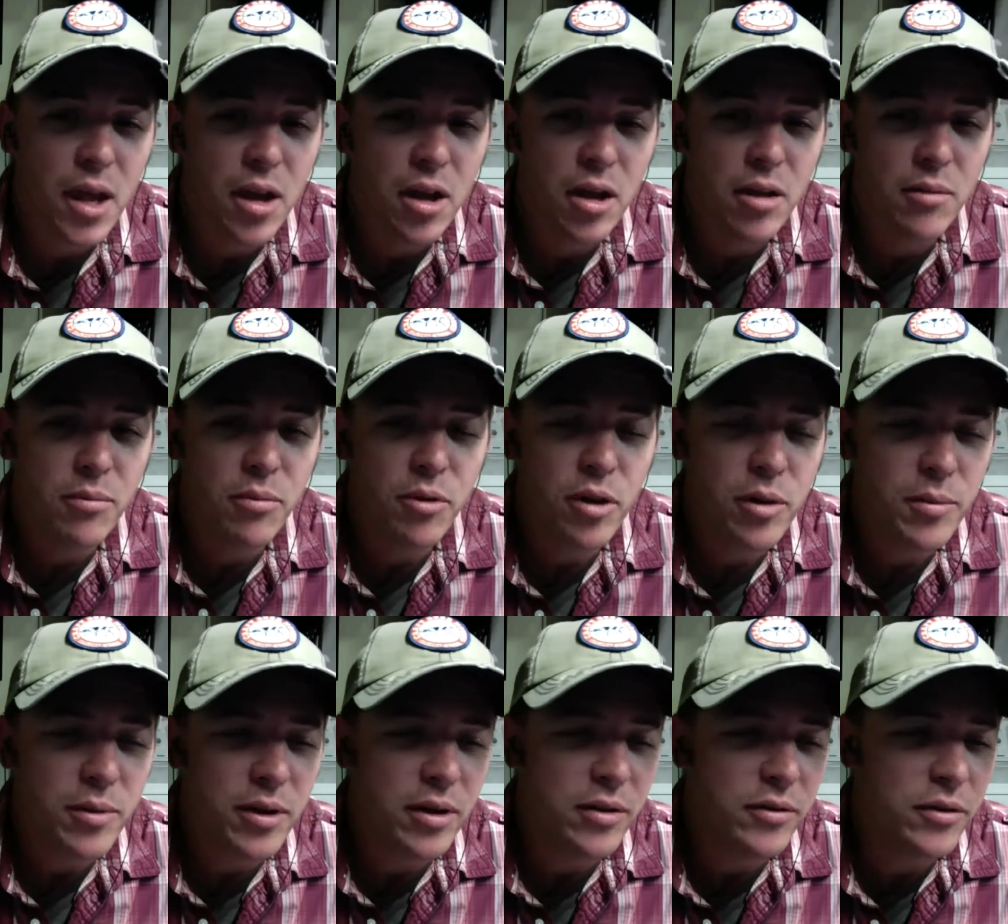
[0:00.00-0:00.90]
pretty big
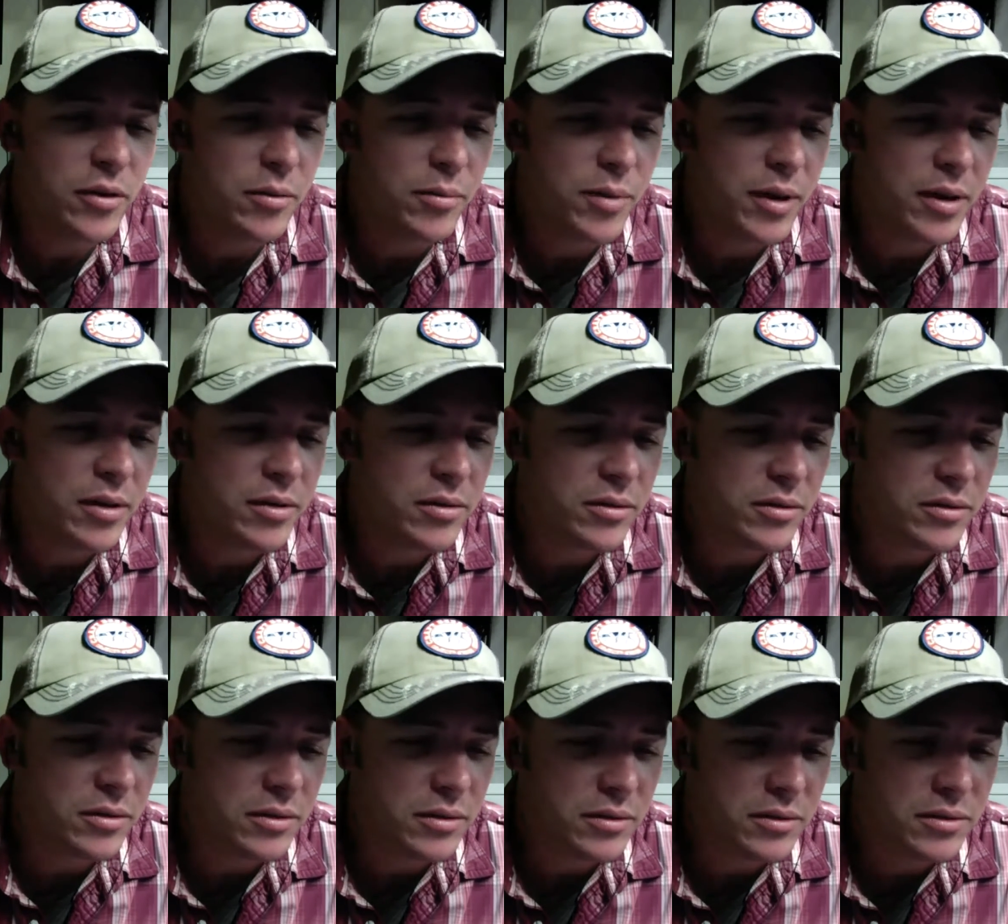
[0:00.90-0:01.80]
on their barrel
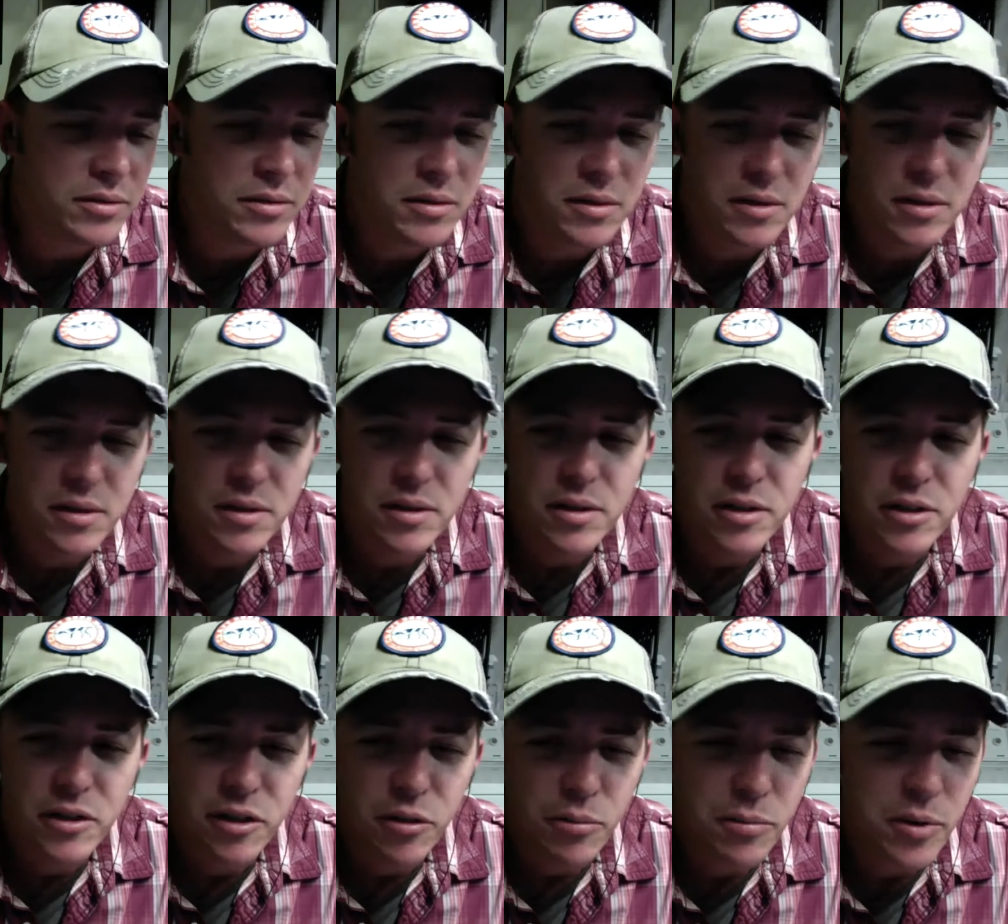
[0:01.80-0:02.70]

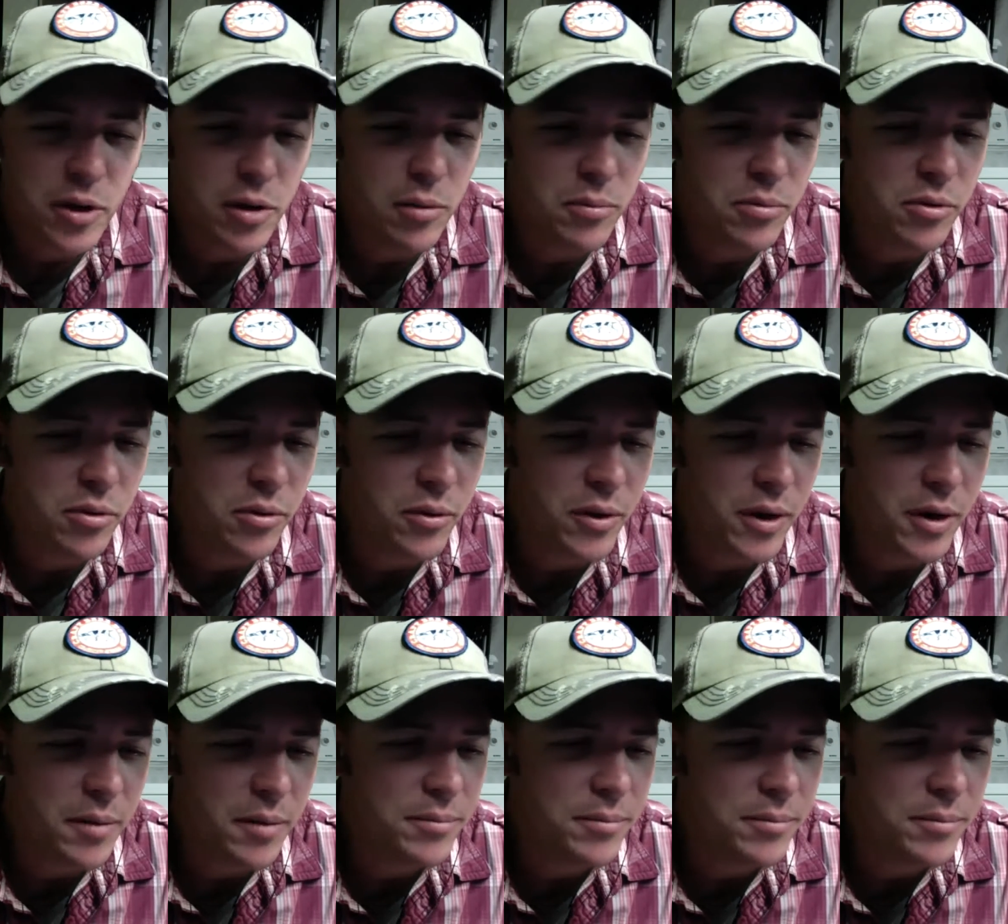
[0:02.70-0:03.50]
program.